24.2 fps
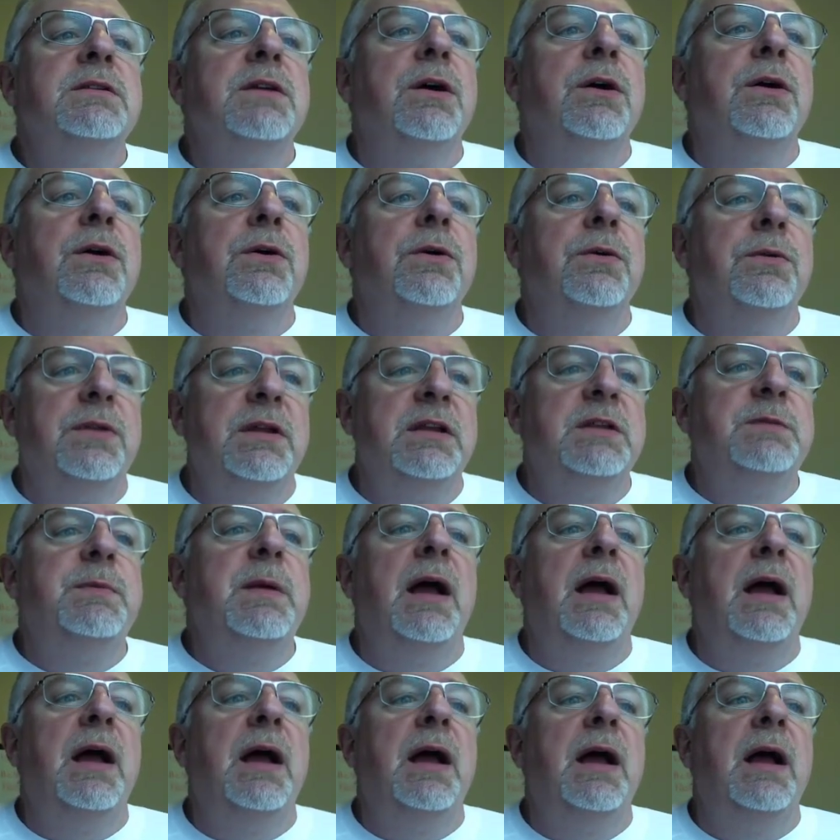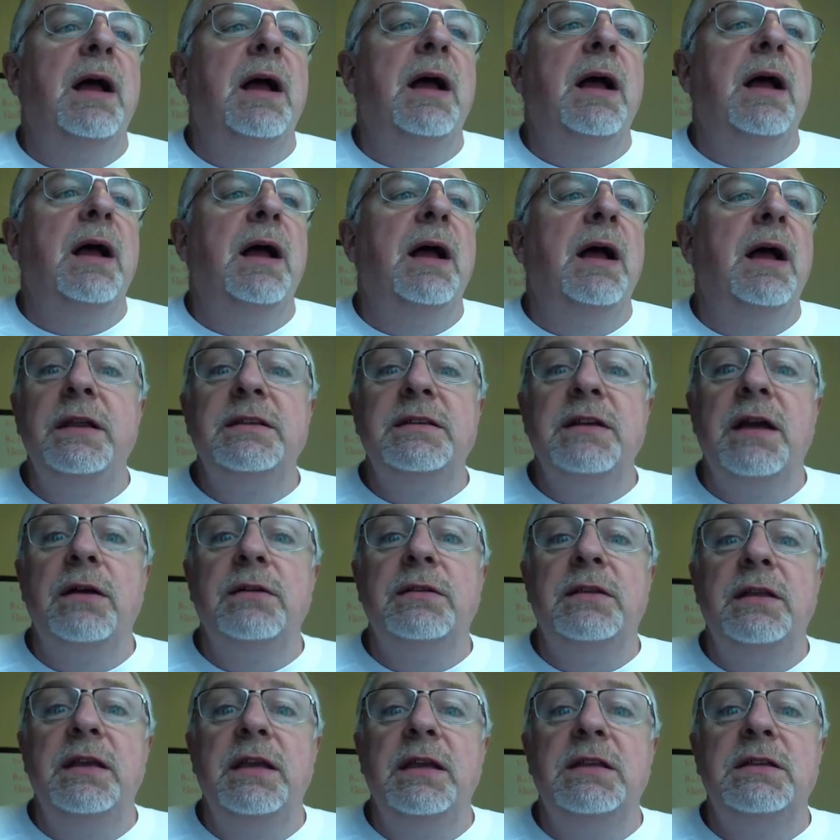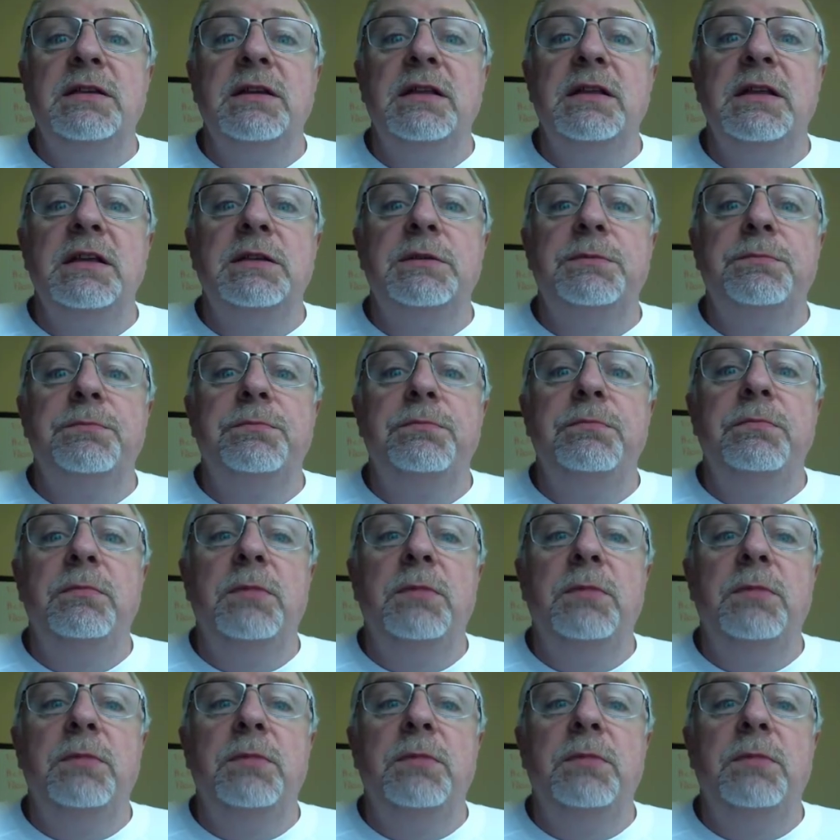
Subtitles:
So these people, I will reach out to each of these